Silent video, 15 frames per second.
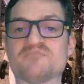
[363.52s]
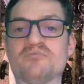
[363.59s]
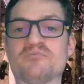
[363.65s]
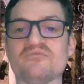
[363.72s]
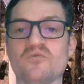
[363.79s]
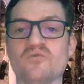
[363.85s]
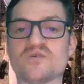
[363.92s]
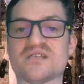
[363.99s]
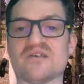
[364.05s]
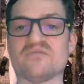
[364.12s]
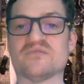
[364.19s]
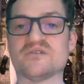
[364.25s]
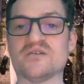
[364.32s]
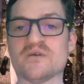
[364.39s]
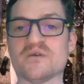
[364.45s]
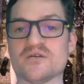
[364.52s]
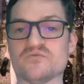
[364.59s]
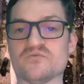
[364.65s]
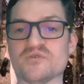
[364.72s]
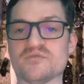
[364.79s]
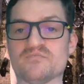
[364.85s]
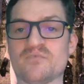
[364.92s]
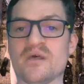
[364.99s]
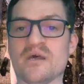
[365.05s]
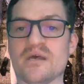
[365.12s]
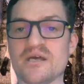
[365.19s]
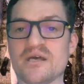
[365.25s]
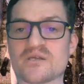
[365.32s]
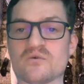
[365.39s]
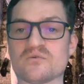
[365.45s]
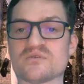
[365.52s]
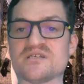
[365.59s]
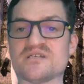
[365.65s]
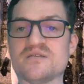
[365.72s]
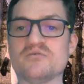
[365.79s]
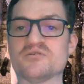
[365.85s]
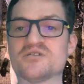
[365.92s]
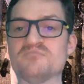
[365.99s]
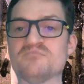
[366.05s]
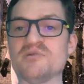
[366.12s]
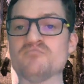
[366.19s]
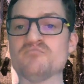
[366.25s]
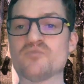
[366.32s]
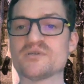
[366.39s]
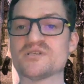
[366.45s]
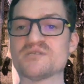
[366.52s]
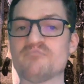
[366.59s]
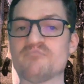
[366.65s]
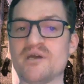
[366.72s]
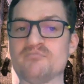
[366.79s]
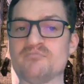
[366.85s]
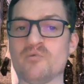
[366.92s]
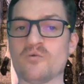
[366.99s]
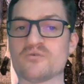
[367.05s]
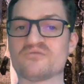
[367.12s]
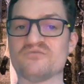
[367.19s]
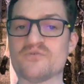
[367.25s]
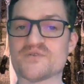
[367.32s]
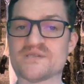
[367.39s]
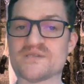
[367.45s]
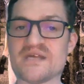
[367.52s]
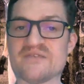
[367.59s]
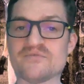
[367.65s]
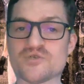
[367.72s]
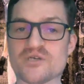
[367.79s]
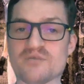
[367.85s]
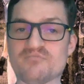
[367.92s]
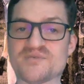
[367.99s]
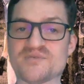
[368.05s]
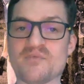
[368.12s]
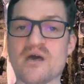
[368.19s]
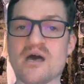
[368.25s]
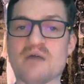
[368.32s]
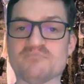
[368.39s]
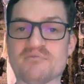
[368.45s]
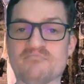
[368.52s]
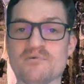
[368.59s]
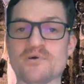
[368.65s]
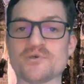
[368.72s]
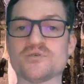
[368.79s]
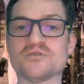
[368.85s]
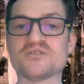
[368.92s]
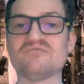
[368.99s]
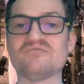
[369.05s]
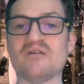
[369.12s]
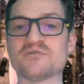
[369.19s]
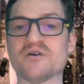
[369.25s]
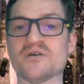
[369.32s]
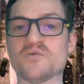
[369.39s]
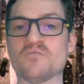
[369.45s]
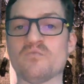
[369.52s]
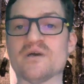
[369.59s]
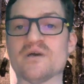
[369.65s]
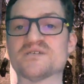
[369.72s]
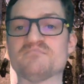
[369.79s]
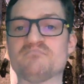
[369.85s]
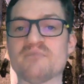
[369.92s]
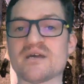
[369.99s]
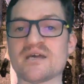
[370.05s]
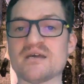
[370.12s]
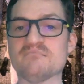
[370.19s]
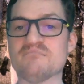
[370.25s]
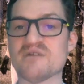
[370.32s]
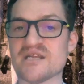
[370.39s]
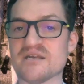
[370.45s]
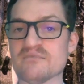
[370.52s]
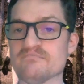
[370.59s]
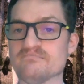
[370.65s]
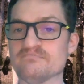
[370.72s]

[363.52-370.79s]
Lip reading: before 1700. It continued to be Britain's main port for the slave ships, but merchants found other ways of making money.